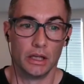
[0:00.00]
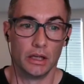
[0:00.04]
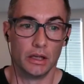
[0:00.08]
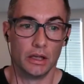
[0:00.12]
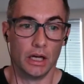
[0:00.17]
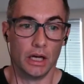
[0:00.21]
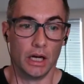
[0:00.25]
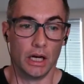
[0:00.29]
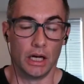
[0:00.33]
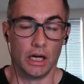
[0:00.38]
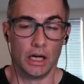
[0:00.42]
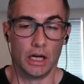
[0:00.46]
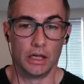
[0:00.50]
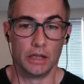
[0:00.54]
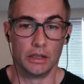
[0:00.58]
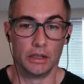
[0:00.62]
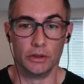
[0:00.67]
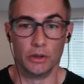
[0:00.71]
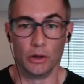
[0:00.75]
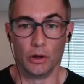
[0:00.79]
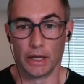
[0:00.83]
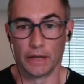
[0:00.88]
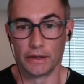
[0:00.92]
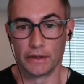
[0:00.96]

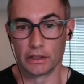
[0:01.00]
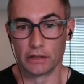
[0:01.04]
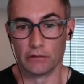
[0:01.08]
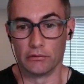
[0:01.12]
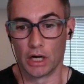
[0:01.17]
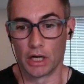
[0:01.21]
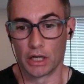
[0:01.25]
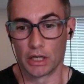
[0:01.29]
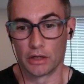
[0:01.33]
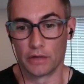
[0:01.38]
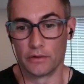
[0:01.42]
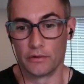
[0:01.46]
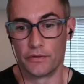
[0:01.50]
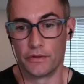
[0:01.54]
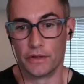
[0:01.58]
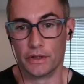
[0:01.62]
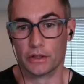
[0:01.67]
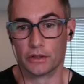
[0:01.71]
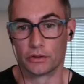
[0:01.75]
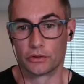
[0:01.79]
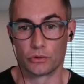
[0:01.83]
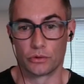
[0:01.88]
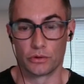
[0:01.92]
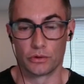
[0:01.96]
I think a lot of
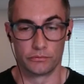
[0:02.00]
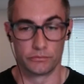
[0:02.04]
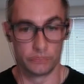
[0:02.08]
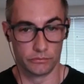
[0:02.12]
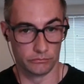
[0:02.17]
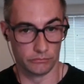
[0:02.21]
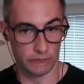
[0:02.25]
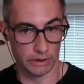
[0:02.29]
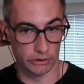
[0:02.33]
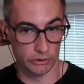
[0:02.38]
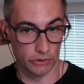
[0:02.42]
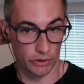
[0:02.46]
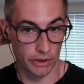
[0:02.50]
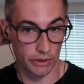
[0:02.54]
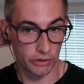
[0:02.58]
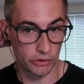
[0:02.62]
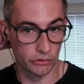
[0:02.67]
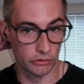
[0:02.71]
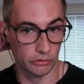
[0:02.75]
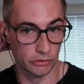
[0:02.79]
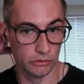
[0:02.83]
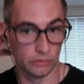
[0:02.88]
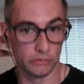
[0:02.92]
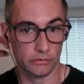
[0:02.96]
the sort of like
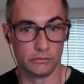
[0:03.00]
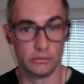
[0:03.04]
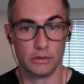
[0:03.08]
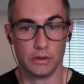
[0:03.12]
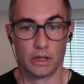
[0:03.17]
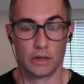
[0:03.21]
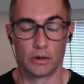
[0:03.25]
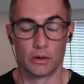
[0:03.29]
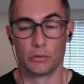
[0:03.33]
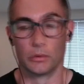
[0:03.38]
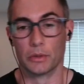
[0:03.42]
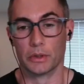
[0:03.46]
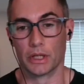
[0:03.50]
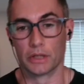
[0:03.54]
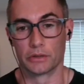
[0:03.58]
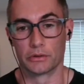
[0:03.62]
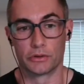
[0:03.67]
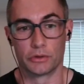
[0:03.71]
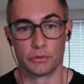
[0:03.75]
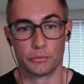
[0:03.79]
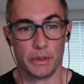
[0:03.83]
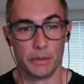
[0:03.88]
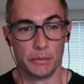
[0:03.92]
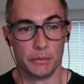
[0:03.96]
traditional, or well,
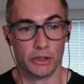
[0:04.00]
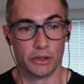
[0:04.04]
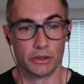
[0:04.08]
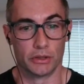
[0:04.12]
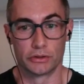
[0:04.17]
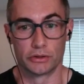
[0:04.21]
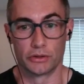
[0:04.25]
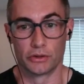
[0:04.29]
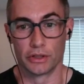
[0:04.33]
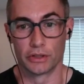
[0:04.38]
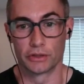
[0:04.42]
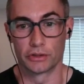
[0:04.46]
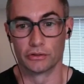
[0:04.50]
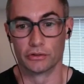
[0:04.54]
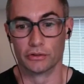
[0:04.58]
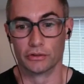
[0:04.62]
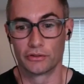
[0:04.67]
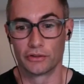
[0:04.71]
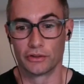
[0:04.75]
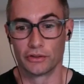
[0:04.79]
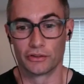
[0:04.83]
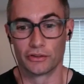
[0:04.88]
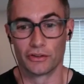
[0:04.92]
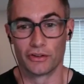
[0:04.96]
maybe they're not traditional
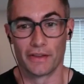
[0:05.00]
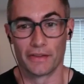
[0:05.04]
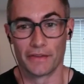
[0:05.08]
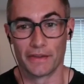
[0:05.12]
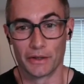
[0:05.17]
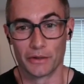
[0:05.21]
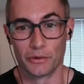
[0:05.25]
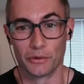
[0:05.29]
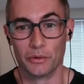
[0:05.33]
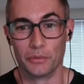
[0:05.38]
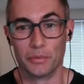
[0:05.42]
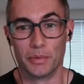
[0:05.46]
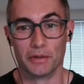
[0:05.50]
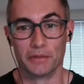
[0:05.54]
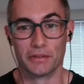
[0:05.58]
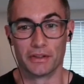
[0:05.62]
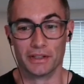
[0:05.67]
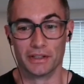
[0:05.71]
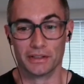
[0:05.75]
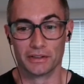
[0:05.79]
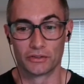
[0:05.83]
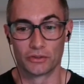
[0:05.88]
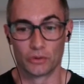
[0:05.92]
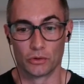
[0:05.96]
since they're not that old, but
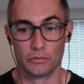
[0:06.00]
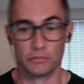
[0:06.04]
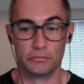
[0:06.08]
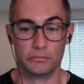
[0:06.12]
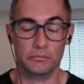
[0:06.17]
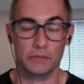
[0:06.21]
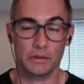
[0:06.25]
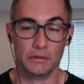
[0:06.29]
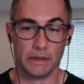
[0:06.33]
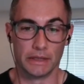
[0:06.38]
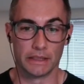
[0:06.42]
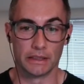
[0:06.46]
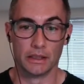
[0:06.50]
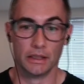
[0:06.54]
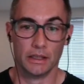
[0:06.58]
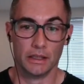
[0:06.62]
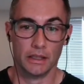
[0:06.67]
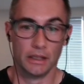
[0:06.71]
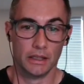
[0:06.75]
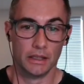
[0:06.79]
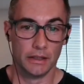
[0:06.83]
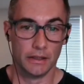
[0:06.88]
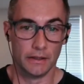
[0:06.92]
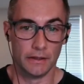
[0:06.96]
the sort of like
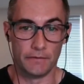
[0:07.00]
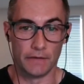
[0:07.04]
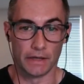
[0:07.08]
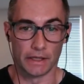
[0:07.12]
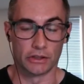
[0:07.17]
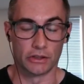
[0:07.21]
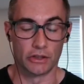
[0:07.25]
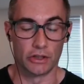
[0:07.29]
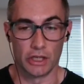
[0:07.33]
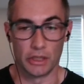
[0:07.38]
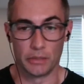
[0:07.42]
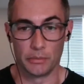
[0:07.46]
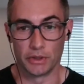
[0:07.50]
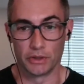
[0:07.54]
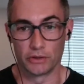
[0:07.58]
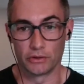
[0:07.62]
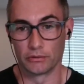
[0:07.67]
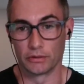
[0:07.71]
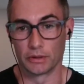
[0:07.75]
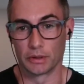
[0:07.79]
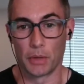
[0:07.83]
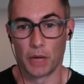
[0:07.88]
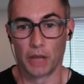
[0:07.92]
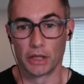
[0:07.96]
the vector databases
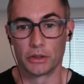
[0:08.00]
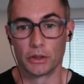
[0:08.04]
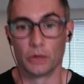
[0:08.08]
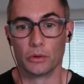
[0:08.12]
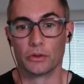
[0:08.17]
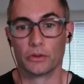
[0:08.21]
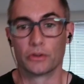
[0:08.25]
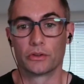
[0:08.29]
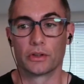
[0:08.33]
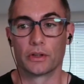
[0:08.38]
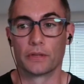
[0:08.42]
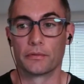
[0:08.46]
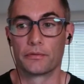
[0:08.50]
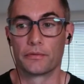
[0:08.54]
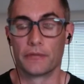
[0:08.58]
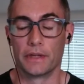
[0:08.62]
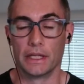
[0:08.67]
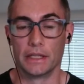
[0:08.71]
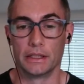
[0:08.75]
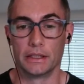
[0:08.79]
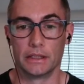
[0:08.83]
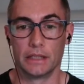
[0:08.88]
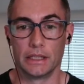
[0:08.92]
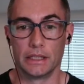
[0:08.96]
like Pinecone and stuff,
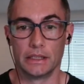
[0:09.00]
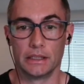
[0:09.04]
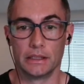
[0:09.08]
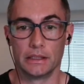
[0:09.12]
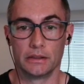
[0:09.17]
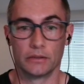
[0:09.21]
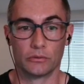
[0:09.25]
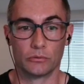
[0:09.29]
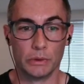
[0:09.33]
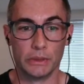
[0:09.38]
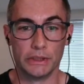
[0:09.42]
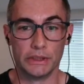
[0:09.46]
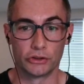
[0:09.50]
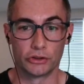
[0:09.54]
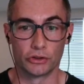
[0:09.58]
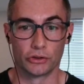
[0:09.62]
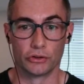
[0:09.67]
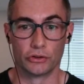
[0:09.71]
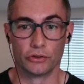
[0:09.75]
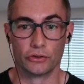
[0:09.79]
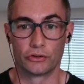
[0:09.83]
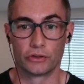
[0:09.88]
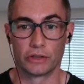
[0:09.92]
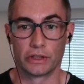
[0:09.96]
they reach
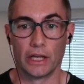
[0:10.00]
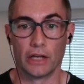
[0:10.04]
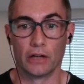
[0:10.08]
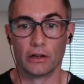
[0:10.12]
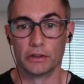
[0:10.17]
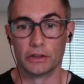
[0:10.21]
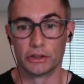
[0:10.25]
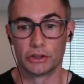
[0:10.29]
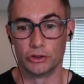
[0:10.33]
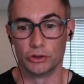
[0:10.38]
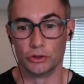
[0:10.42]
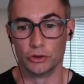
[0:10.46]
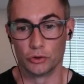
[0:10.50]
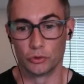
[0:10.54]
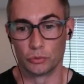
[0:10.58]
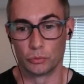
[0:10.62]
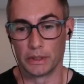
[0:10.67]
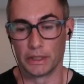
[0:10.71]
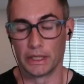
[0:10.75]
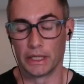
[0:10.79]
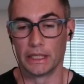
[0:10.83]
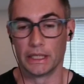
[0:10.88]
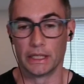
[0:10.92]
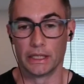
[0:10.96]
certain scale issues
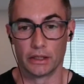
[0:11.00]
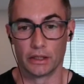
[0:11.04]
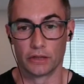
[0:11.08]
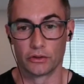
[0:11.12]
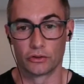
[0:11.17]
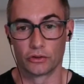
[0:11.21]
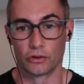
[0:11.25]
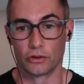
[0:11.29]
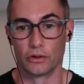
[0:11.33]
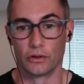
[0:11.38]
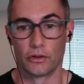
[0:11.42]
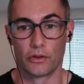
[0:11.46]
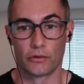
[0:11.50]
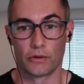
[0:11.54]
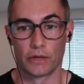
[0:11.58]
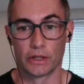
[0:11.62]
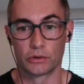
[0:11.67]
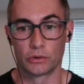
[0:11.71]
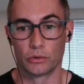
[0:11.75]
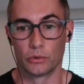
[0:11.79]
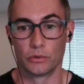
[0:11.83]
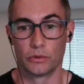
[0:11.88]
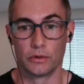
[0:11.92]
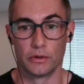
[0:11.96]
when they hit a certain
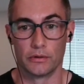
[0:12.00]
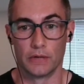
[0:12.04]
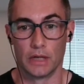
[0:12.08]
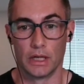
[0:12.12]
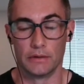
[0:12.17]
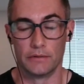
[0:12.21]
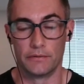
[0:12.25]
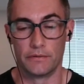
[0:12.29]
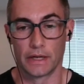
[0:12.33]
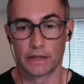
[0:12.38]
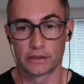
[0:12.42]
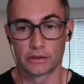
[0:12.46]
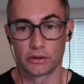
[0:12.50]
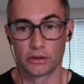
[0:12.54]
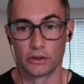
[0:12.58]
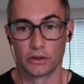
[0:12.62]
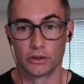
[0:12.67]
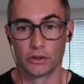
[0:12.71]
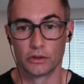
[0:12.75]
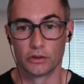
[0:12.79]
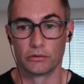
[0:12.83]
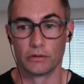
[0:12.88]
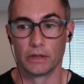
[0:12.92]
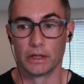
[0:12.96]
threshold of vectors.